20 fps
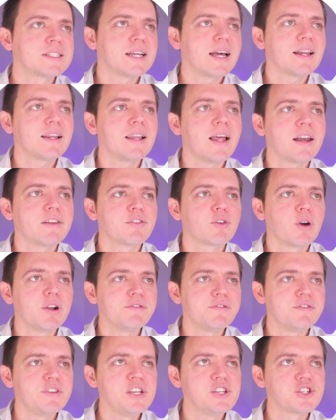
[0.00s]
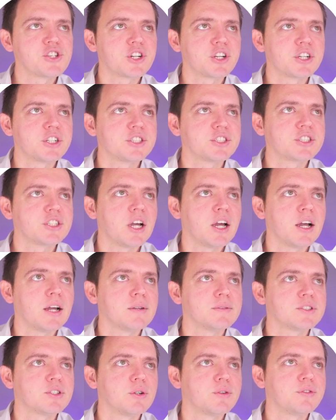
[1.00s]
it's got a lot of great features.
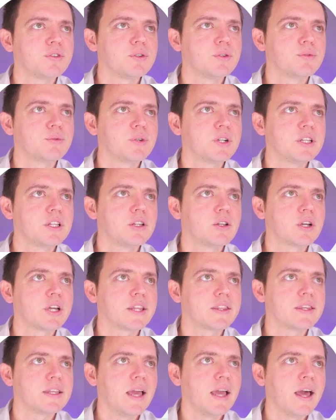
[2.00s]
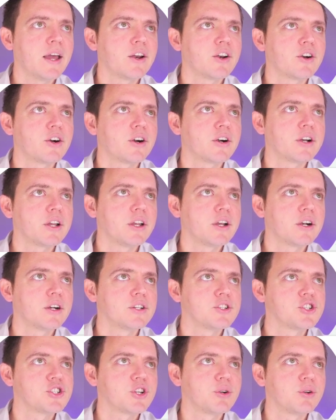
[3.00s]
Uh, so if you really look at the editor here
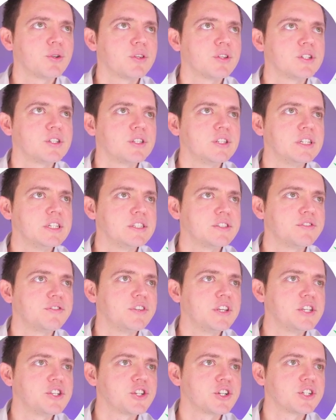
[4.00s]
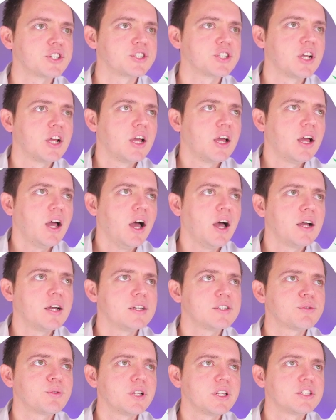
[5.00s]
and show you the, these features, uh,
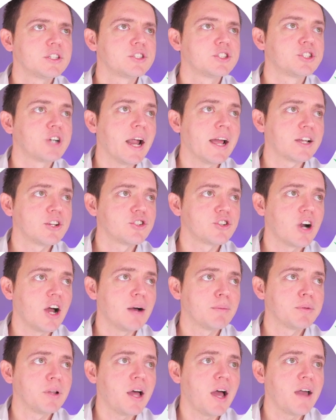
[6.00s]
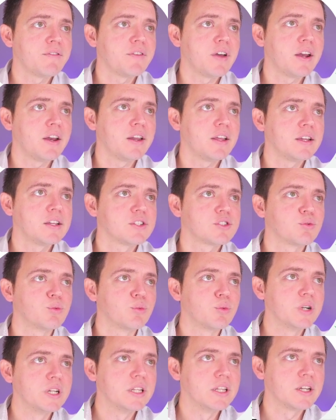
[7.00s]
it's really drag and drop live editing. It's
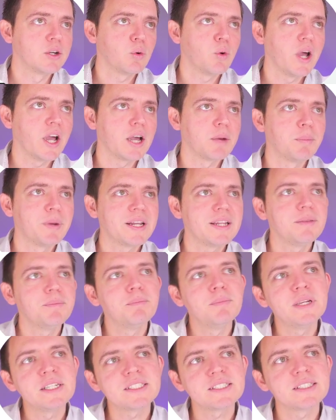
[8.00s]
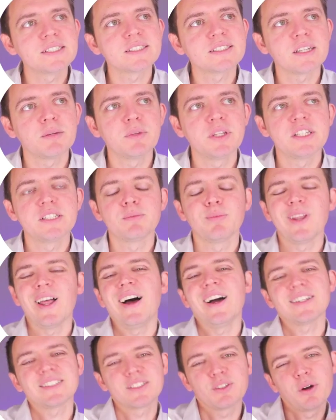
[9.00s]
really quick, but it misses some of these
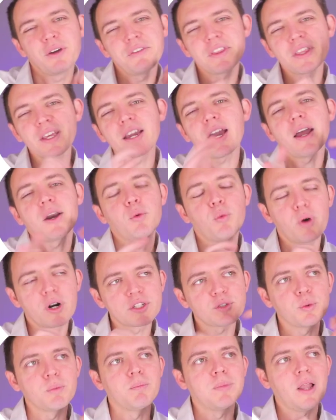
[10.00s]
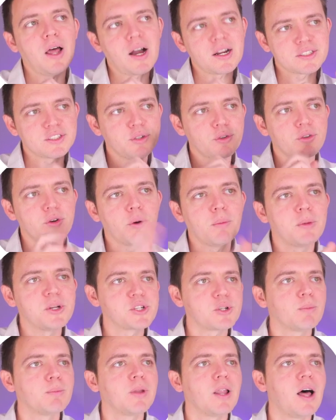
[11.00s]
blocks. So everything kind of works with blocks. You throw a
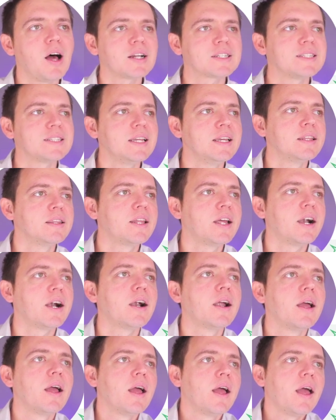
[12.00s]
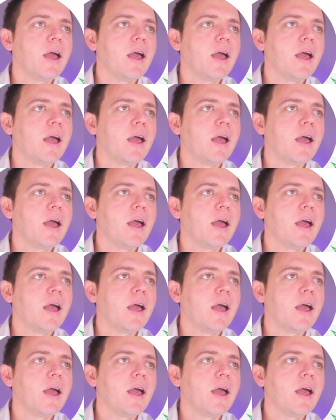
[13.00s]
bunch of blocks in there